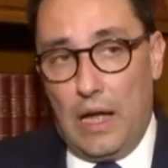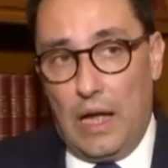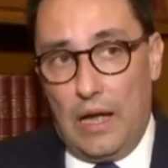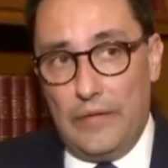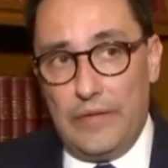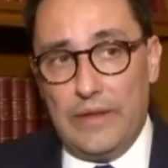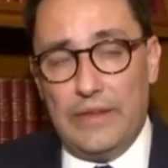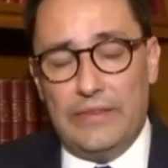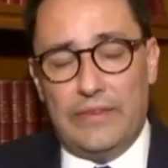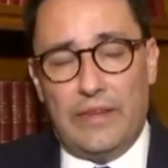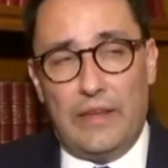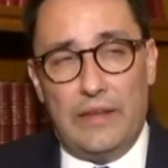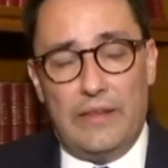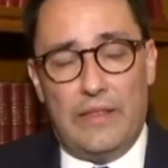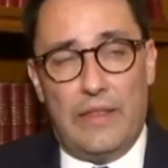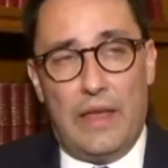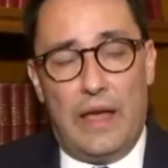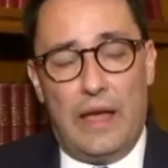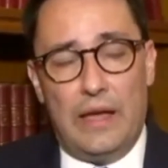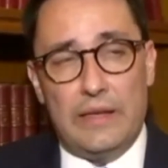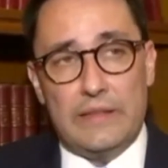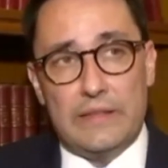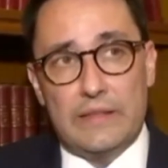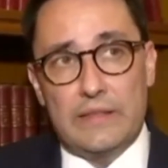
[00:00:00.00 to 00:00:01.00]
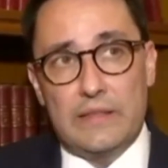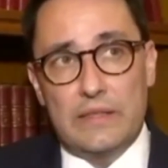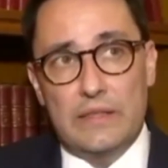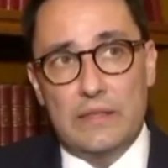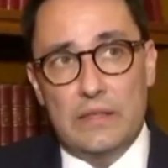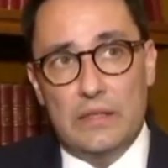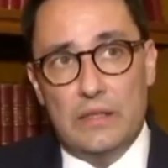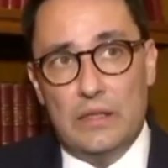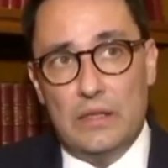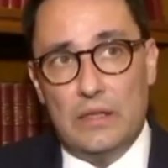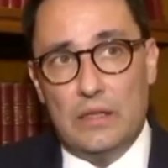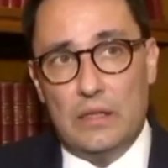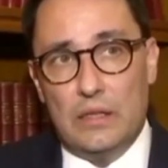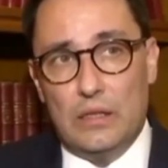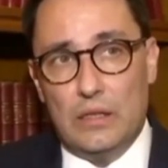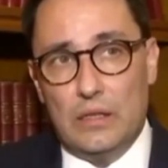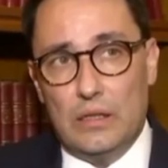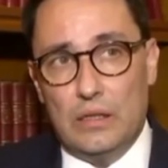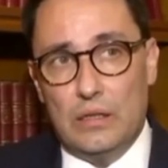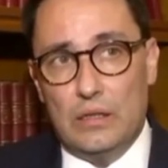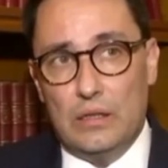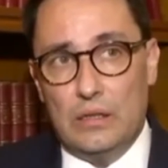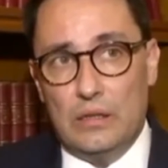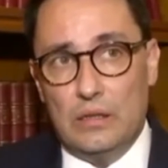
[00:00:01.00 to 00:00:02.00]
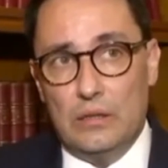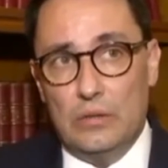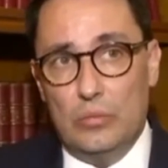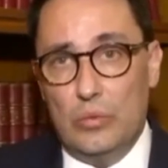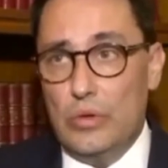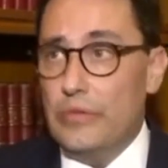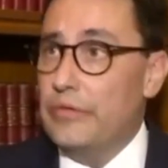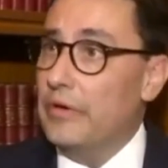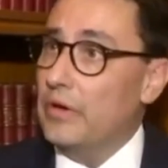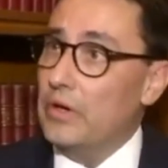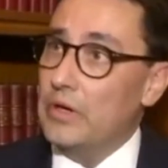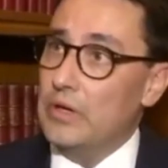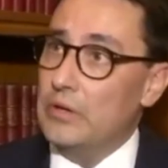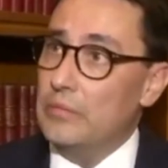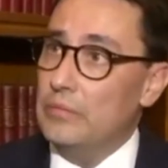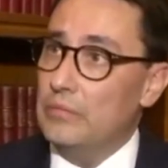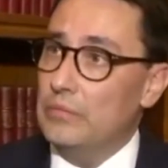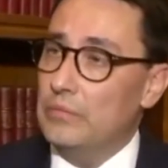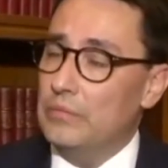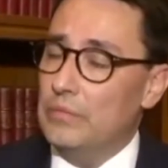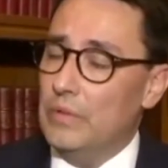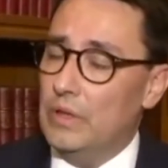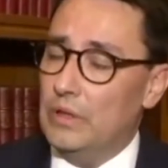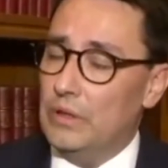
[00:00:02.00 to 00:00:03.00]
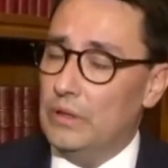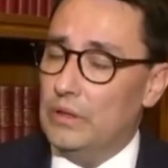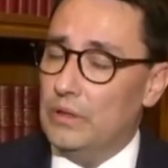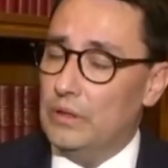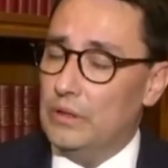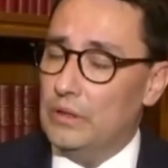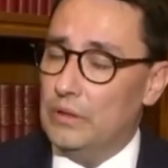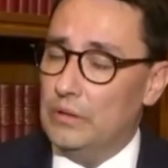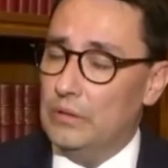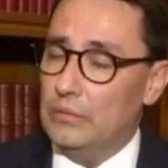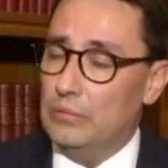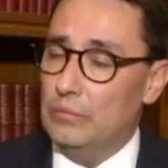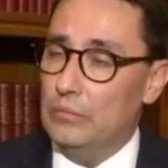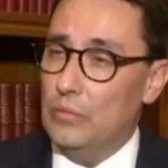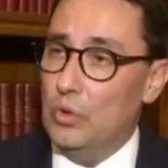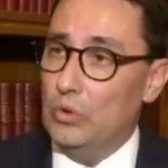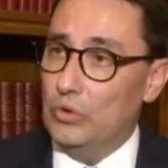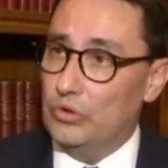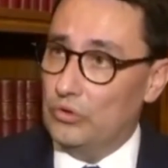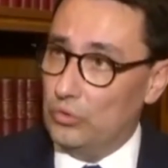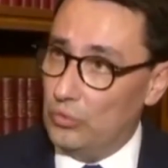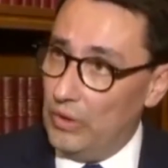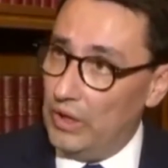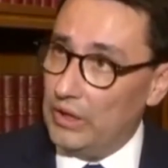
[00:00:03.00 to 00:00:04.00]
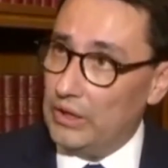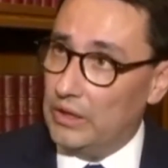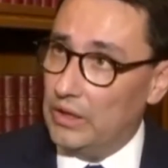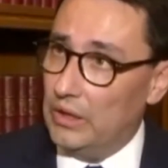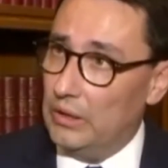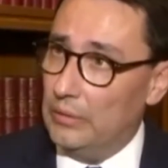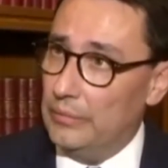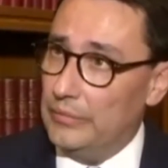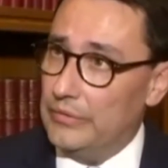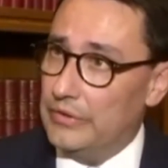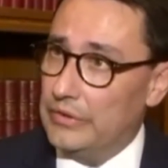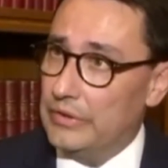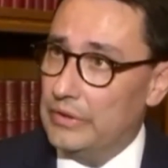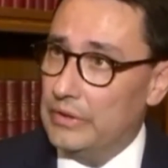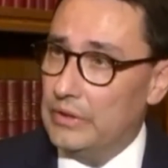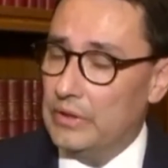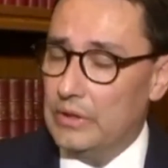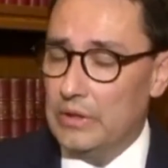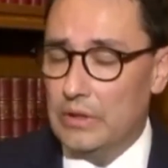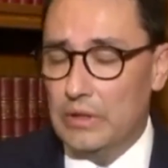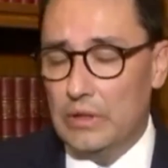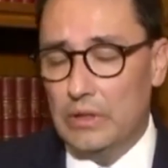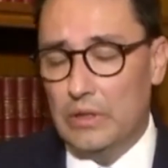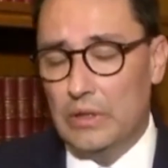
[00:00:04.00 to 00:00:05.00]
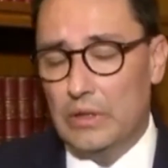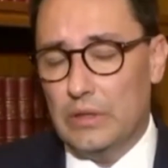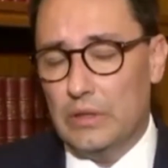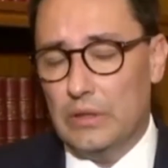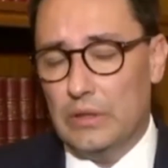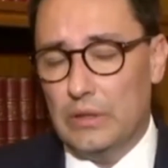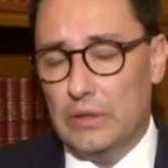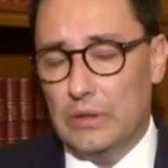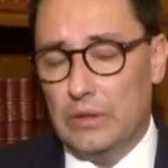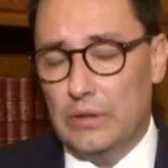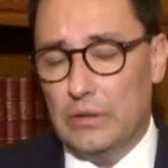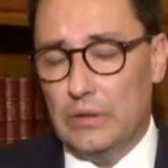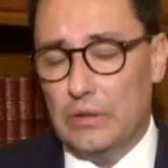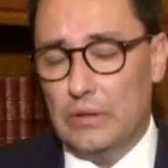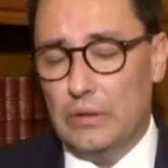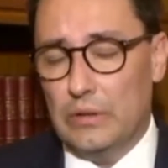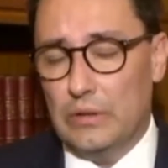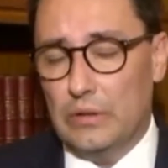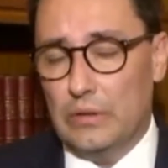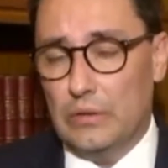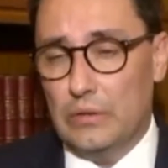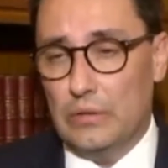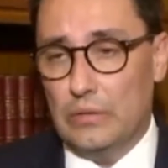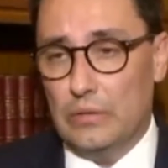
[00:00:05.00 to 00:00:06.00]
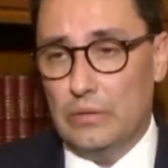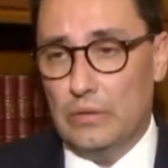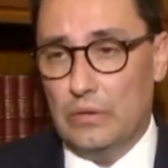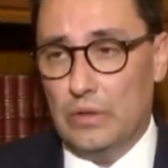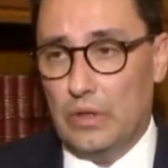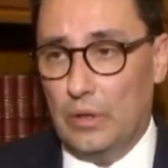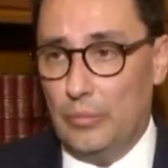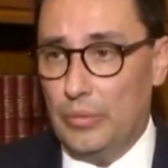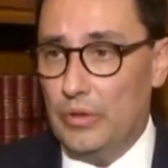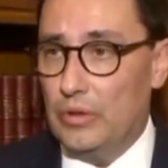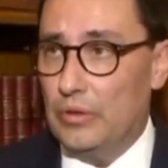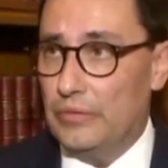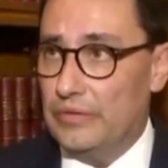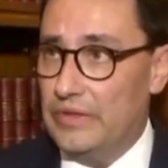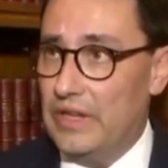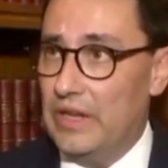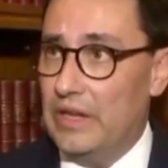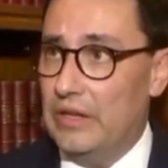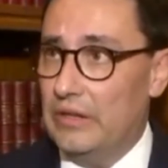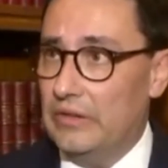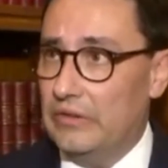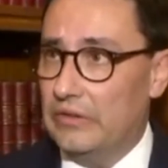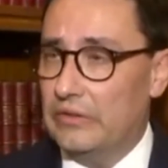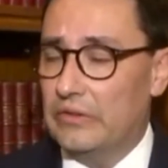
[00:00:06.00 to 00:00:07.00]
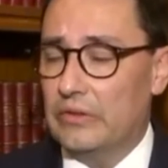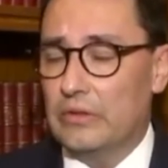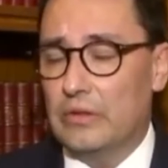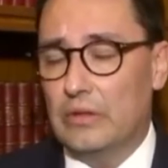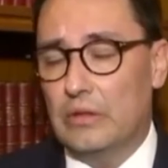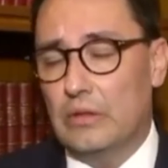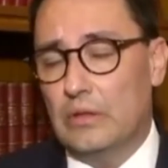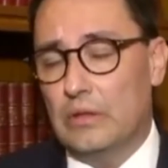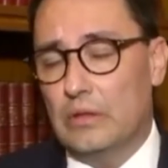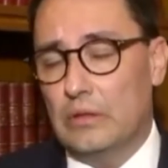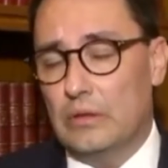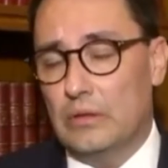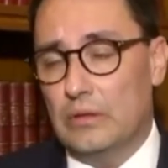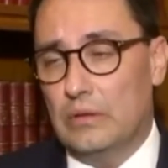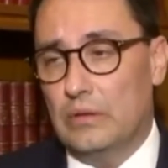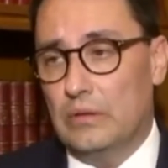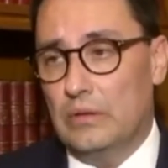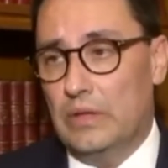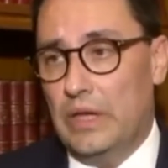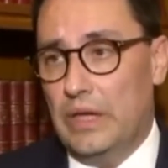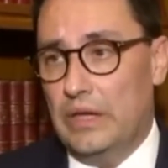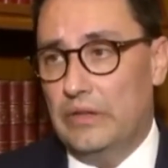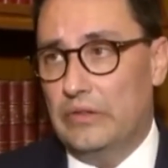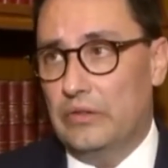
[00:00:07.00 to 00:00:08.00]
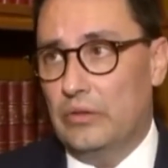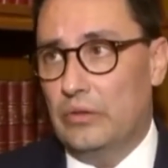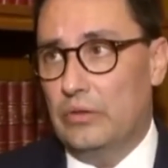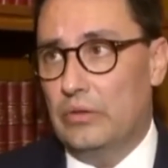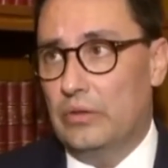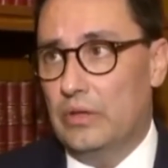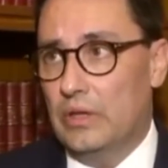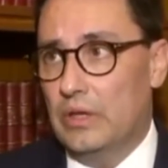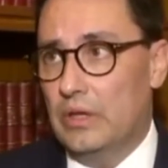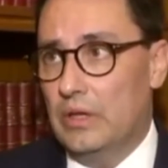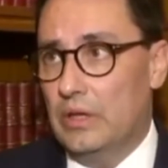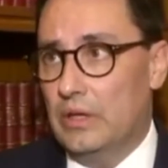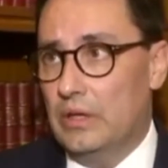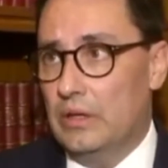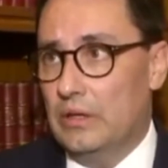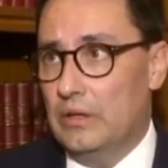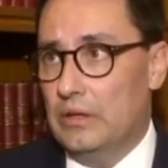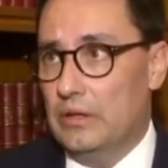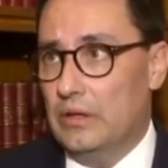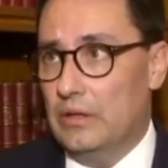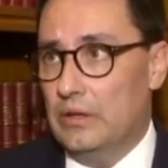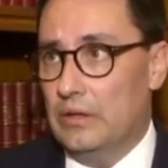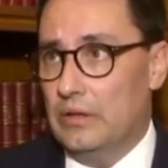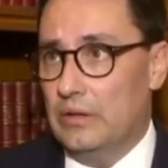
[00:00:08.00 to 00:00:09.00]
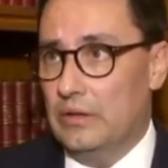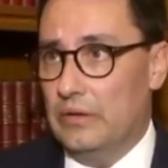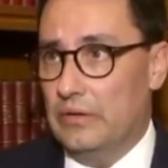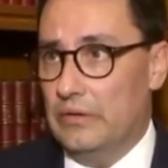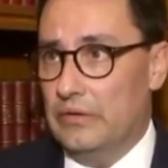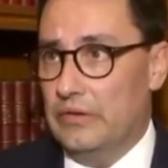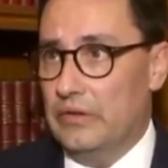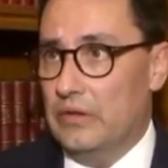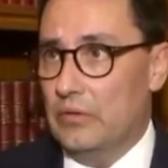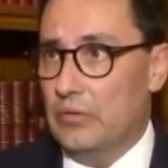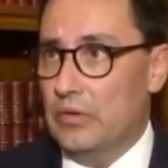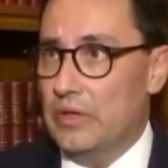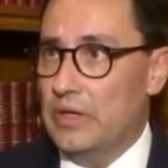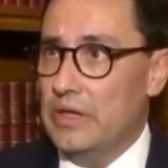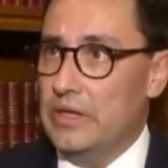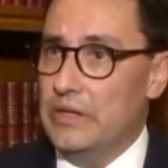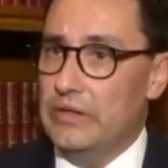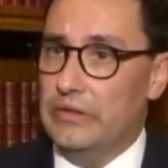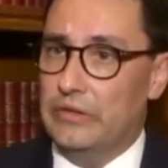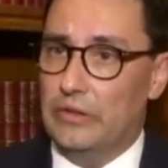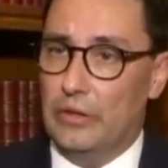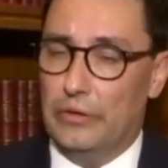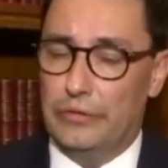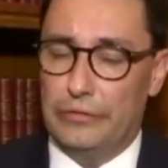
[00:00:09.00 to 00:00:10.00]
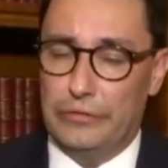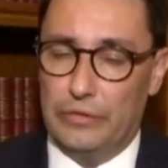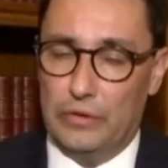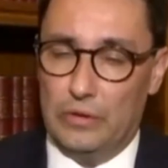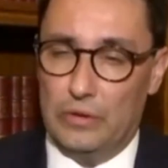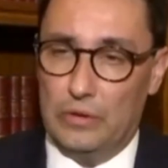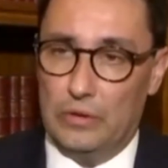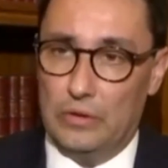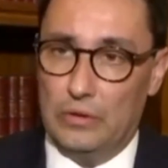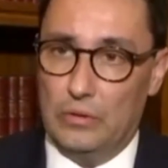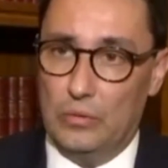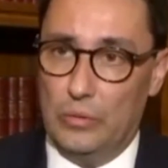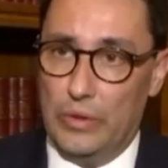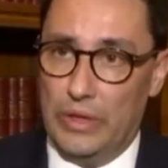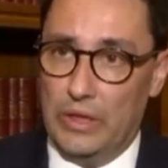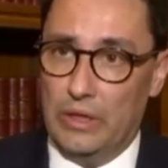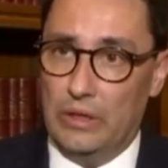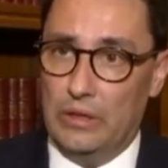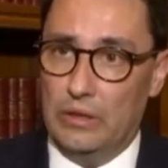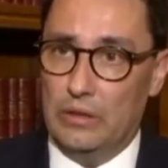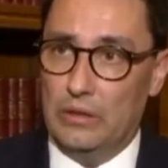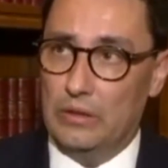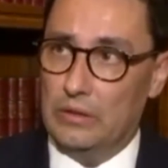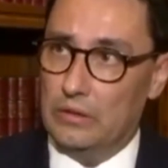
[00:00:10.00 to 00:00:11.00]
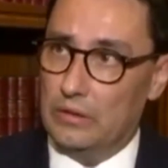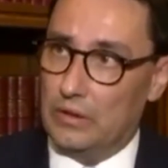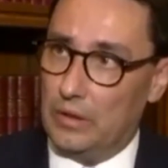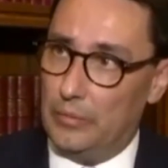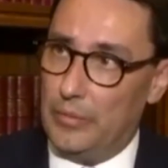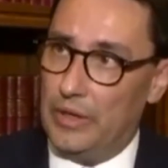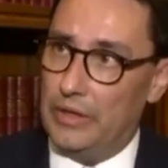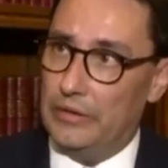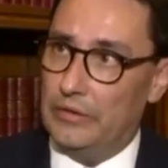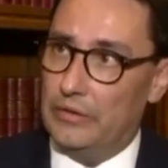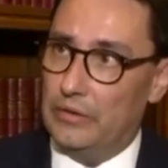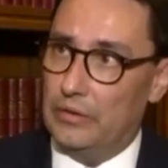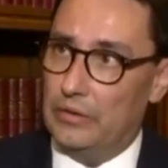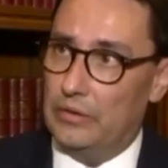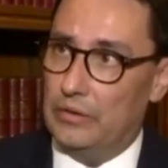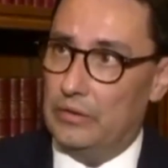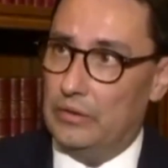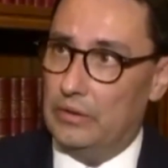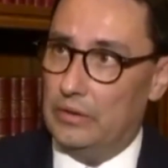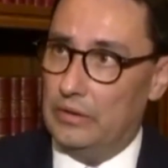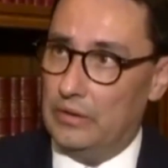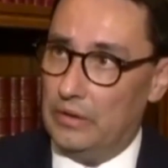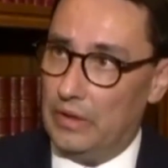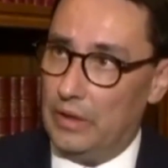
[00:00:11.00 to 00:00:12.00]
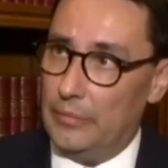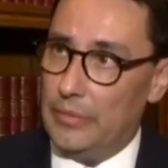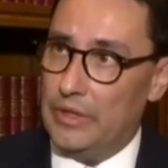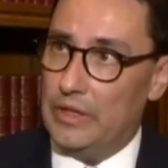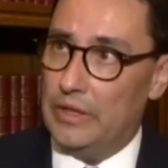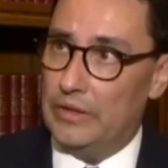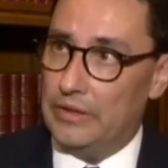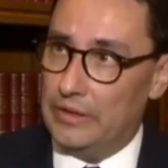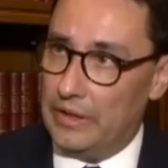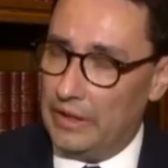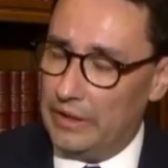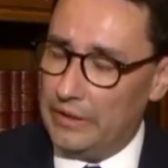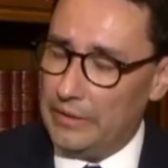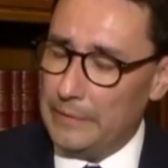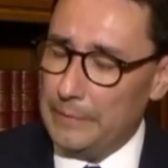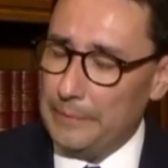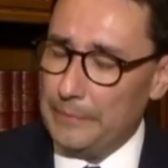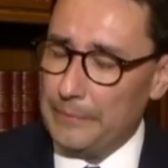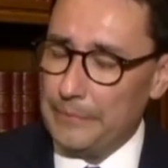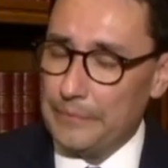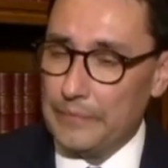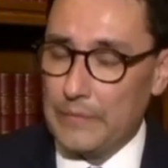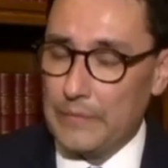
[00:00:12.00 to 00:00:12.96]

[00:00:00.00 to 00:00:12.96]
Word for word: Having said that, uh, we very uh, most welcomed uh, a couple of days uh, later uh, the release of Wing Commander Abhinandan.